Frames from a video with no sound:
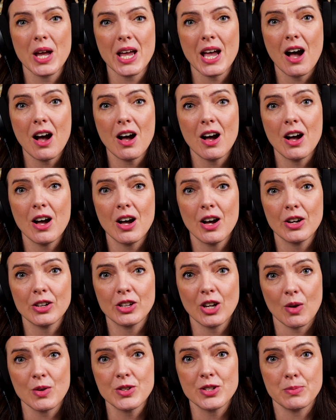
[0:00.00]
we
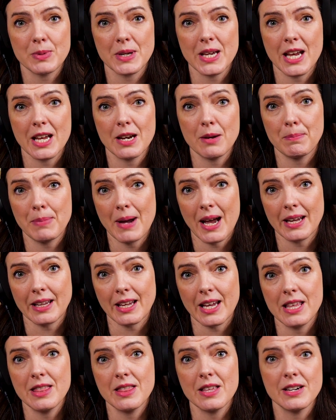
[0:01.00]
are going to begin
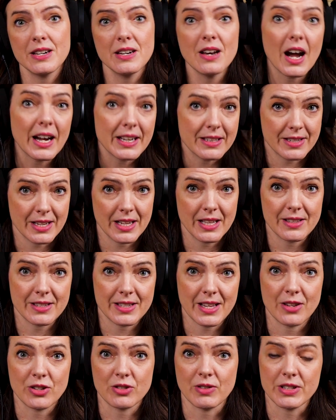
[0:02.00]
back in the 19th
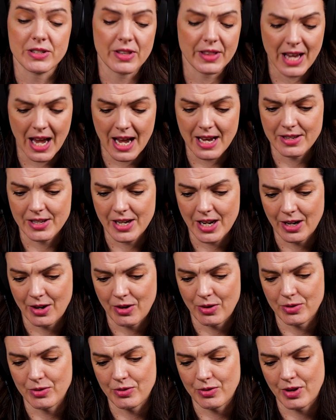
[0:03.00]
century, so the
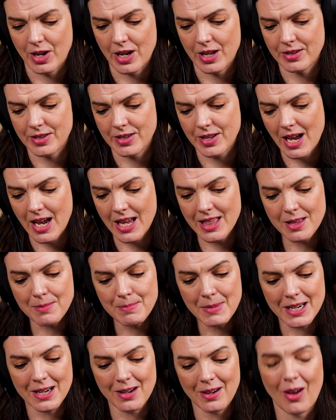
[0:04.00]
1800s, in
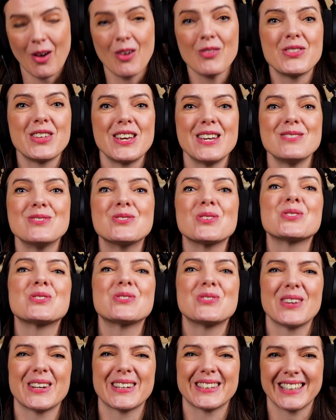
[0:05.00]
the middle of the
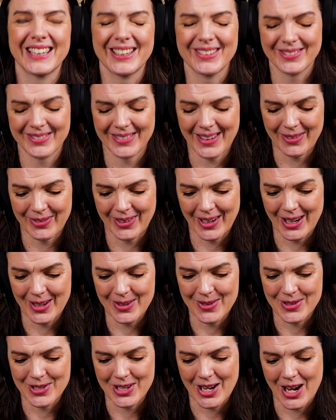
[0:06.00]
Industrial
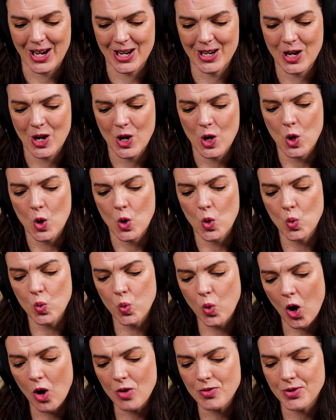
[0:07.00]
Revolution.
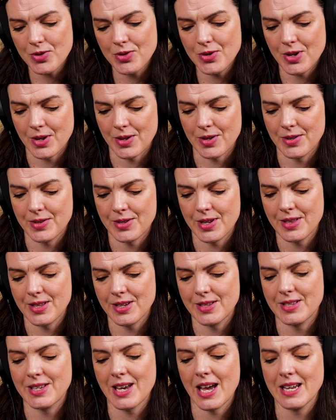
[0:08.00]
What does
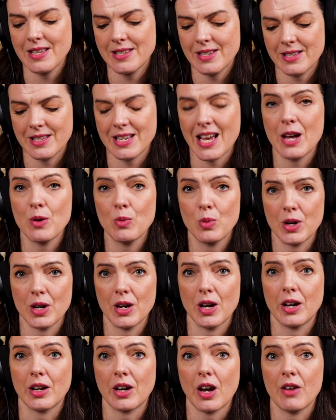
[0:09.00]
the day to day
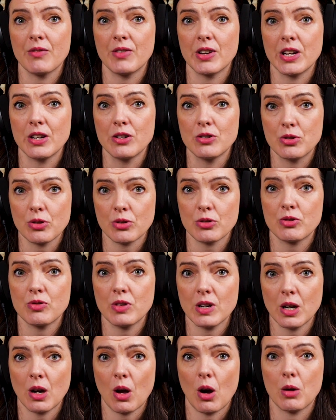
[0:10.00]
work of an
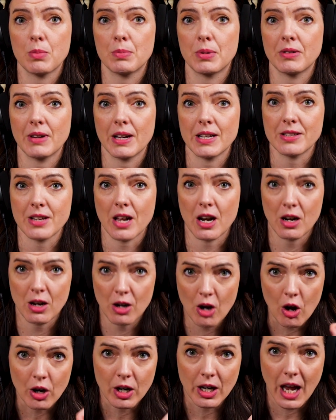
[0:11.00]
industrial operator
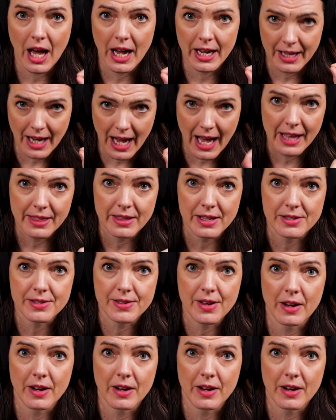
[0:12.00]
look like at this